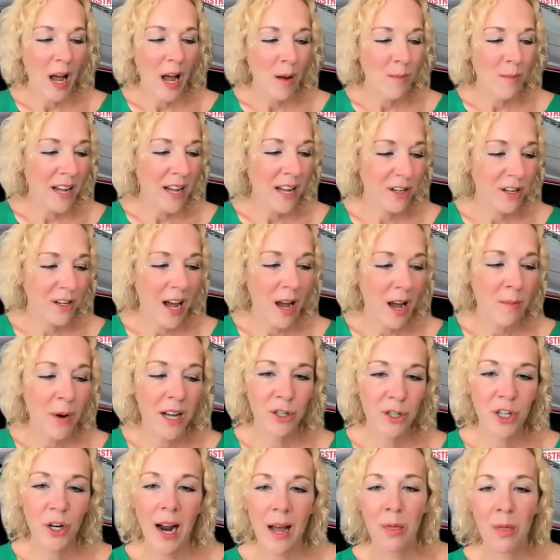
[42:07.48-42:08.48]
not
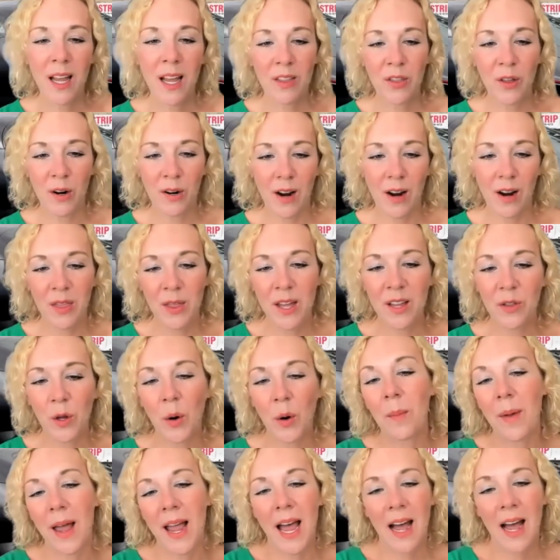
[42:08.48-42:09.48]
sure. I think there
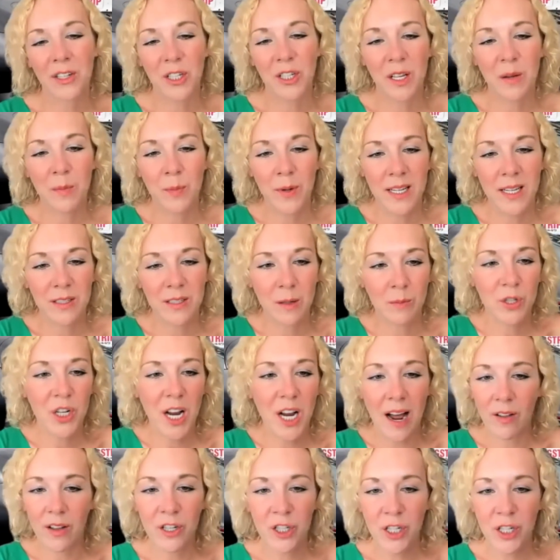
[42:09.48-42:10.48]
may actually be some
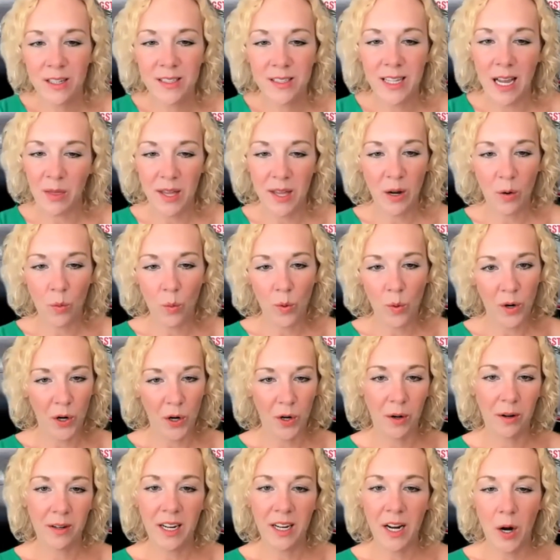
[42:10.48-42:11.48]
challenges. I think
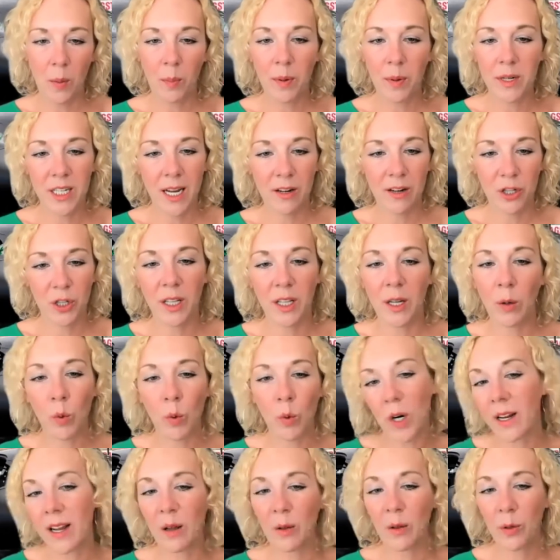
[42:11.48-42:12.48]
we're potentially
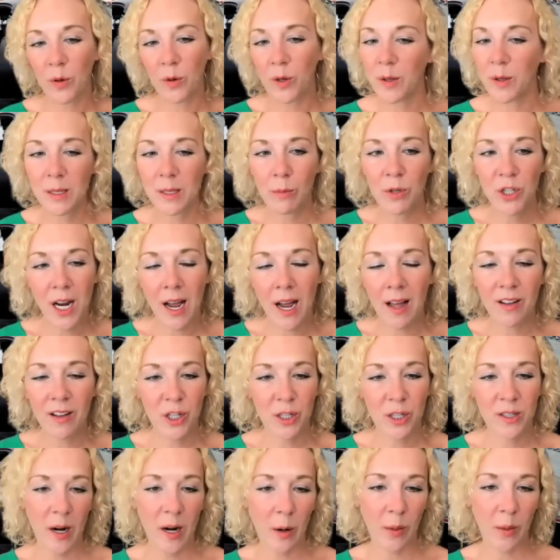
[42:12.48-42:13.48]
working through some
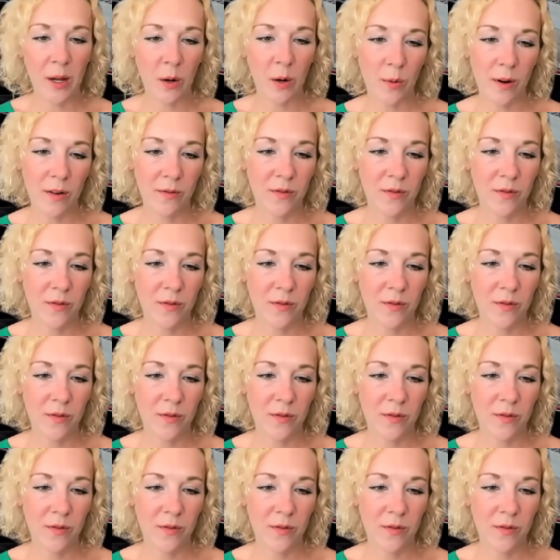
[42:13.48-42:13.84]
challenges. I don't think